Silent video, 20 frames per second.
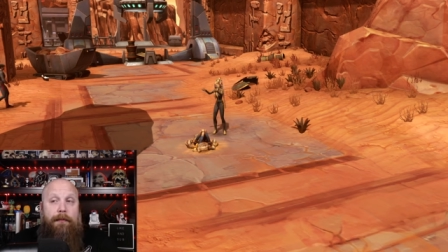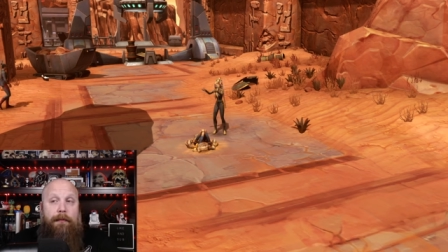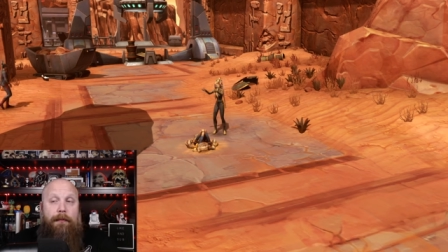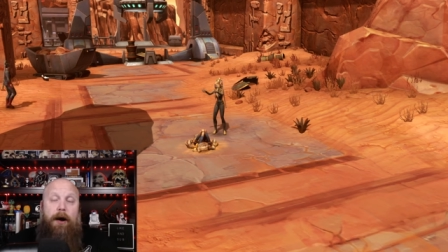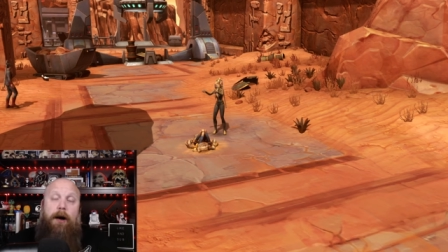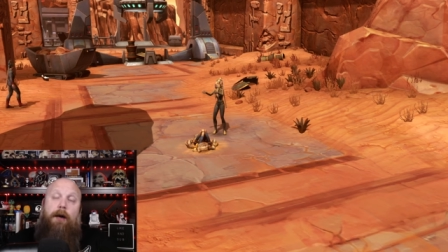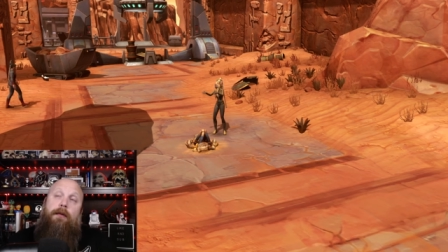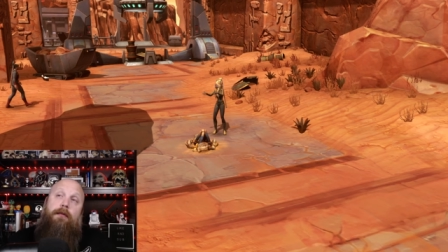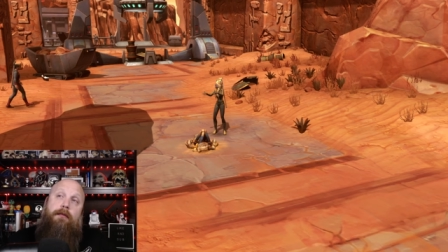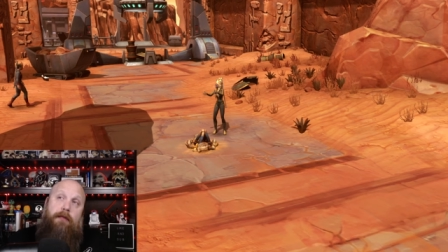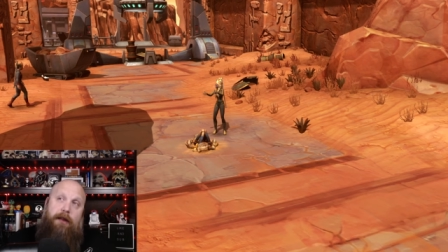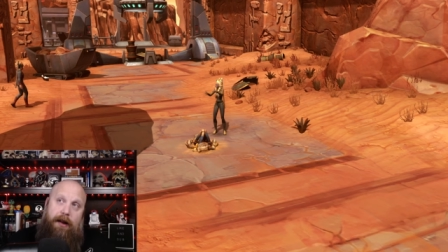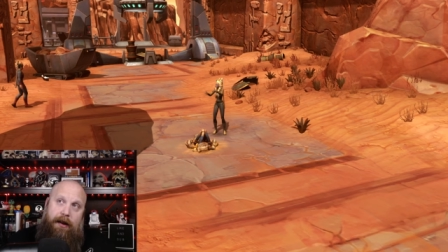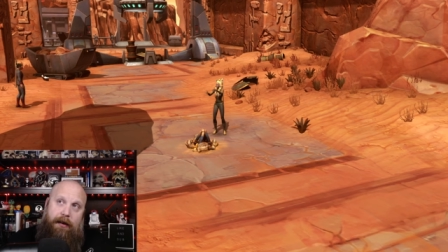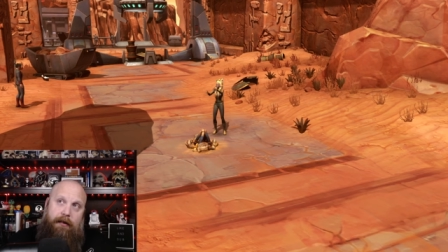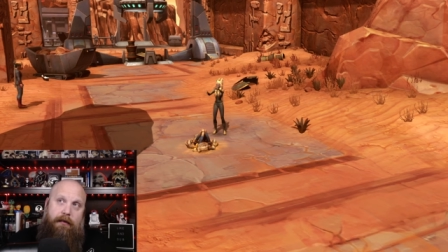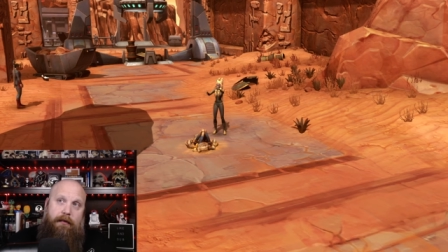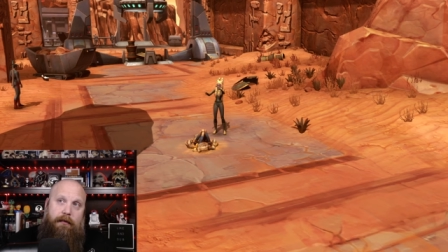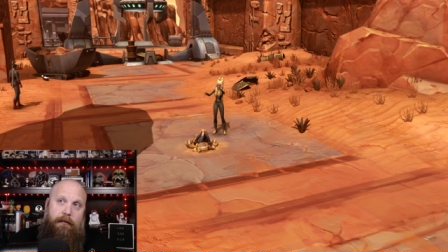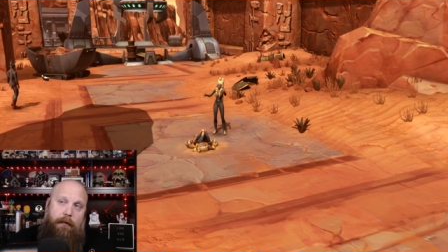Well,
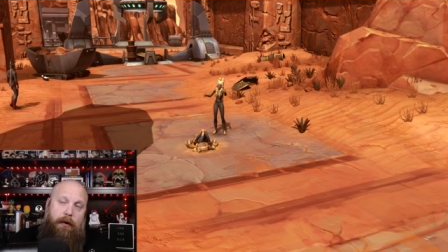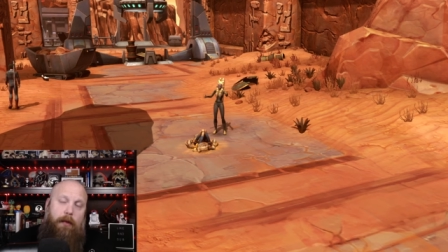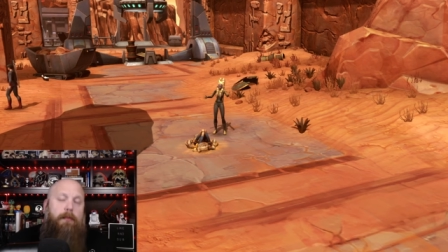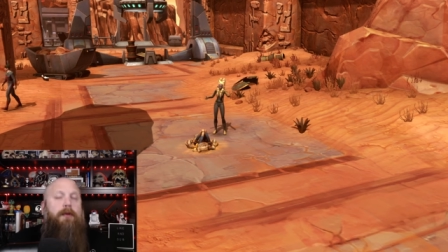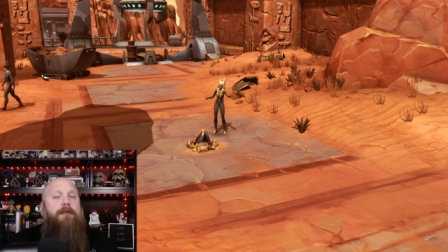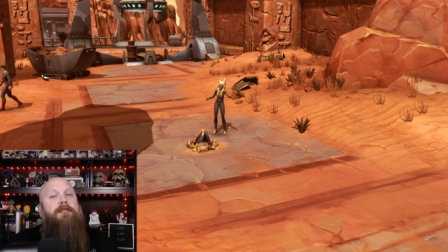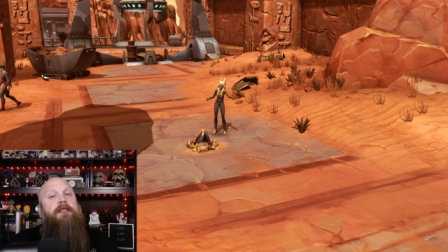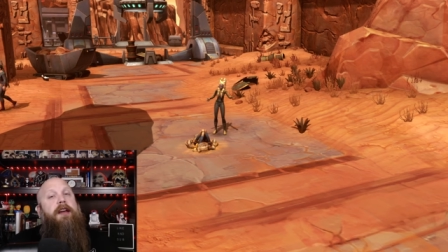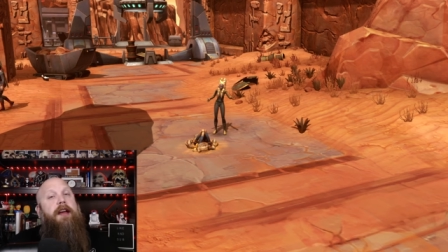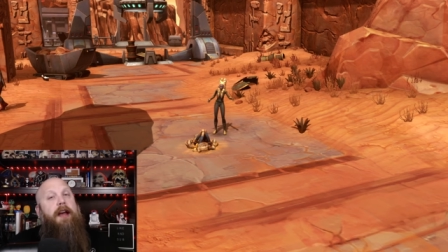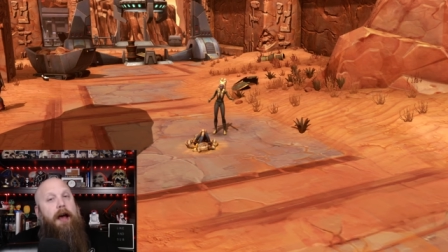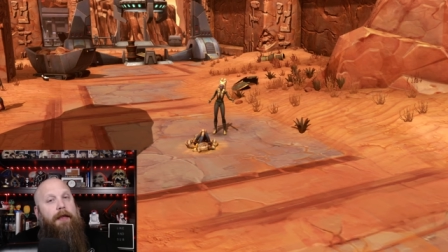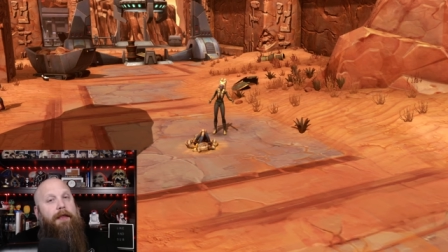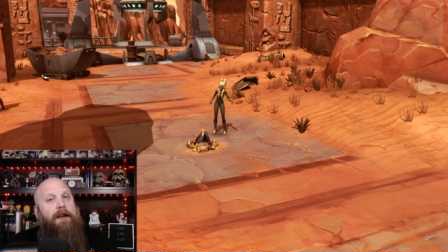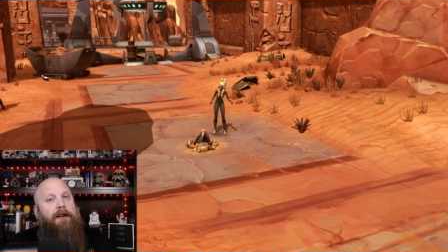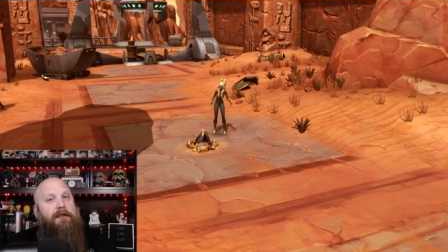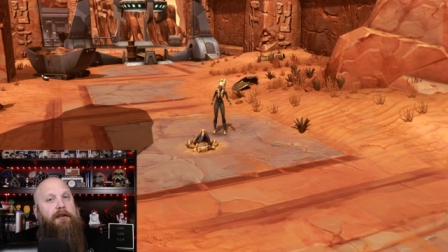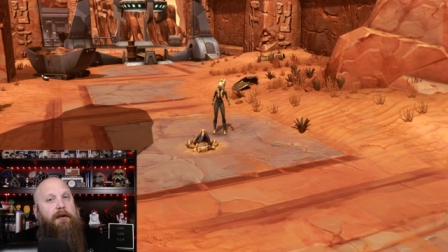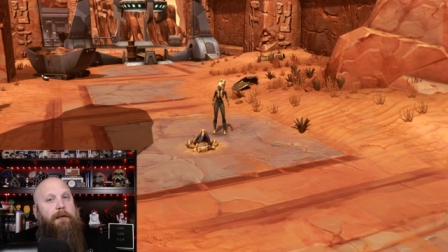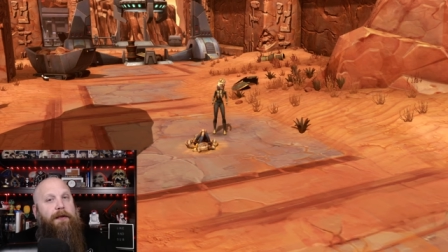it well we'll see how
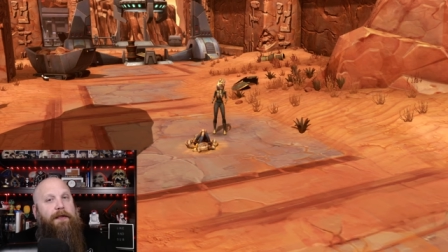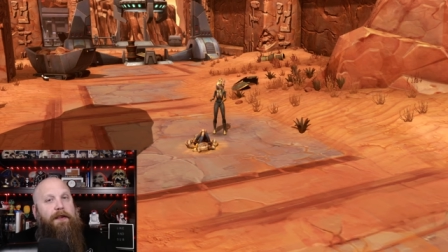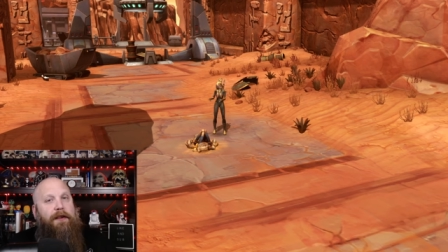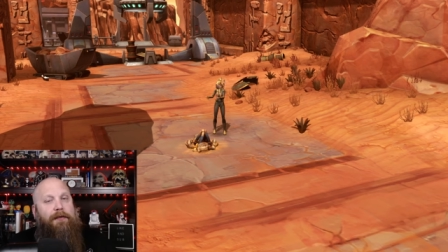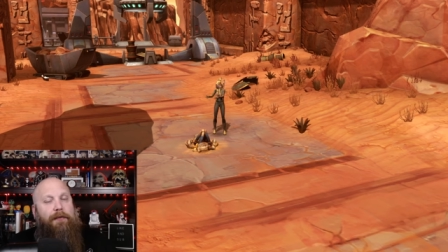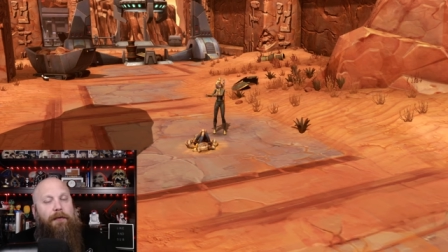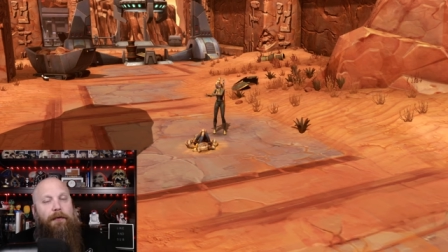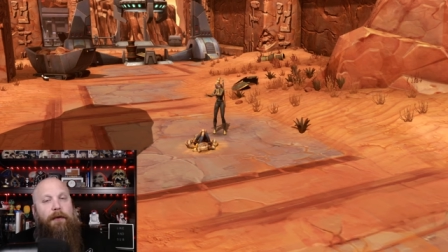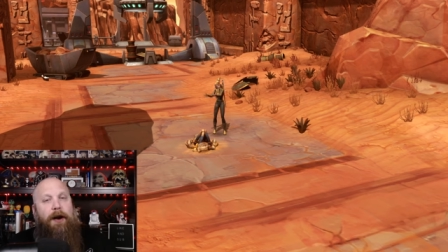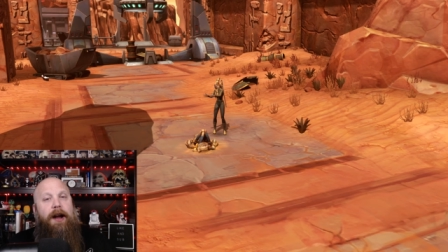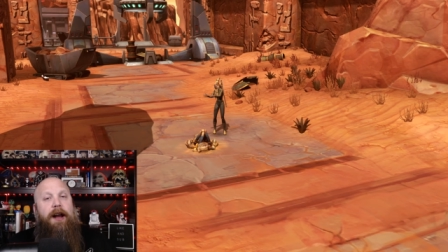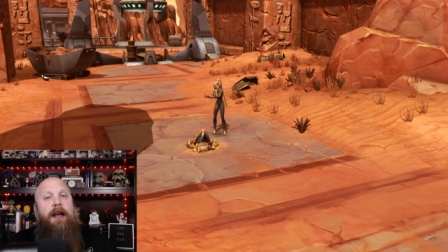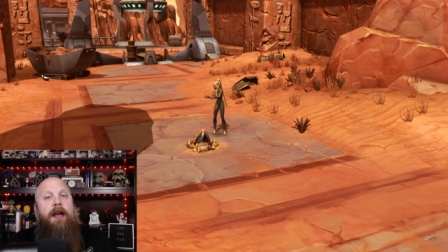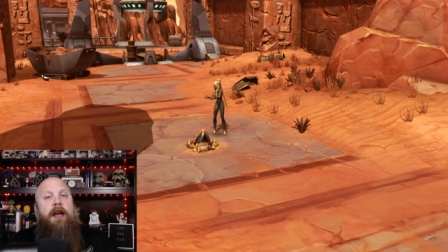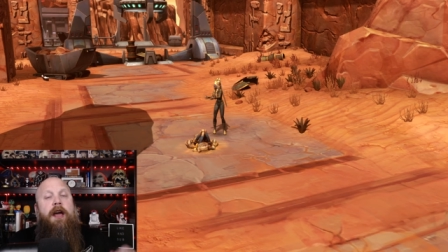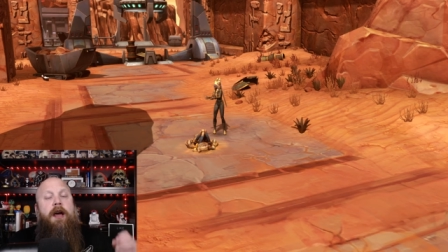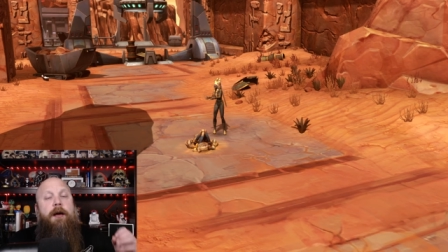they do with this one, right?